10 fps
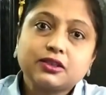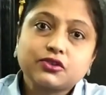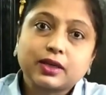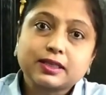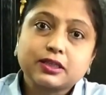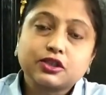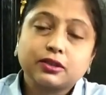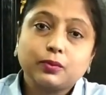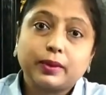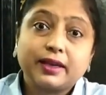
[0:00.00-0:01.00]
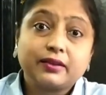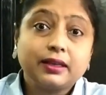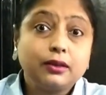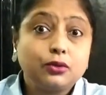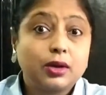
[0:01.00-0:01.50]
transition
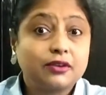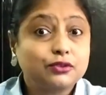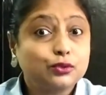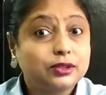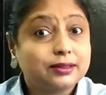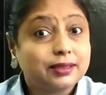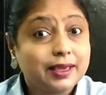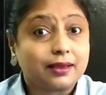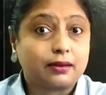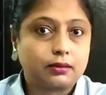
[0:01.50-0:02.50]
wherein you have to think